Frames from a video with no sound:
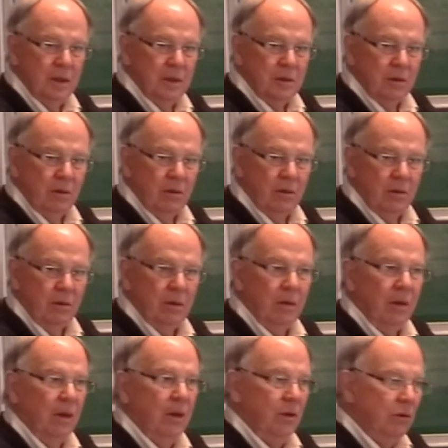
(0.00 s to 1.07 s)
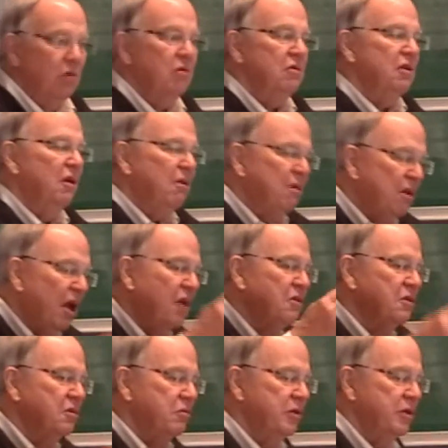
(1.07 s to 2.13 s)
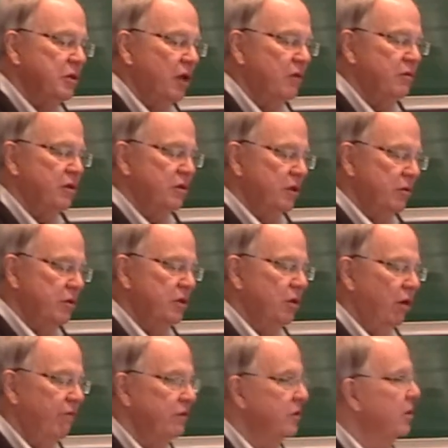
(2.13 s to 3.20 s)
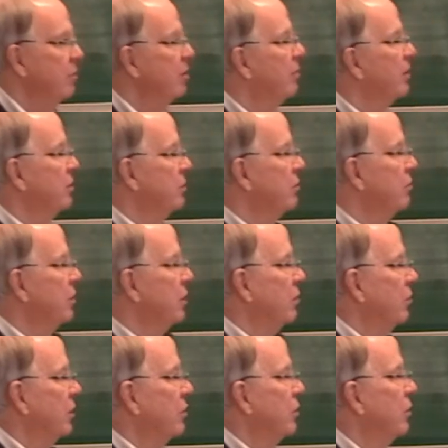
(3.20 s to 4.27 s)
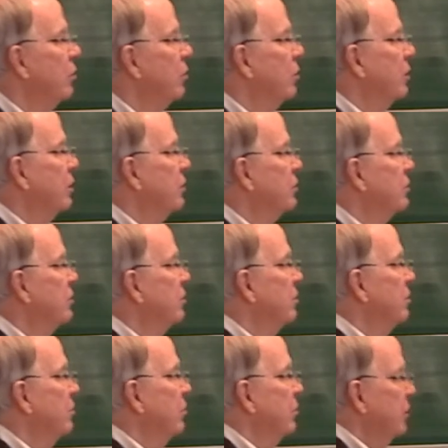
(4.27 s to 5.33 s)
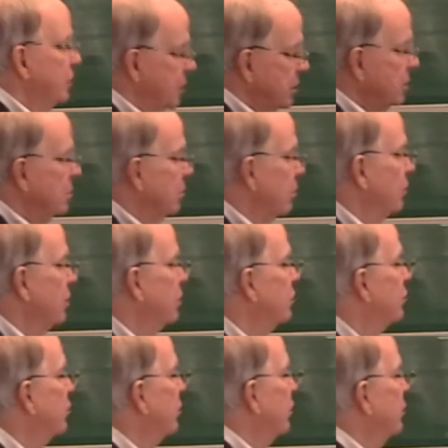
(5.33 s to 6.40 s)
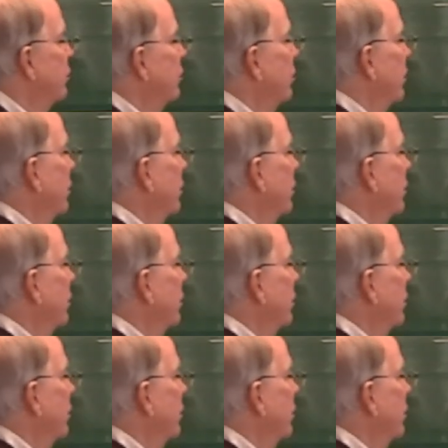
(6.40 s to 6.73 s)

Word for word: So you can say connections, it's also Christoffel symbol, but you really want to know what these what this what this really is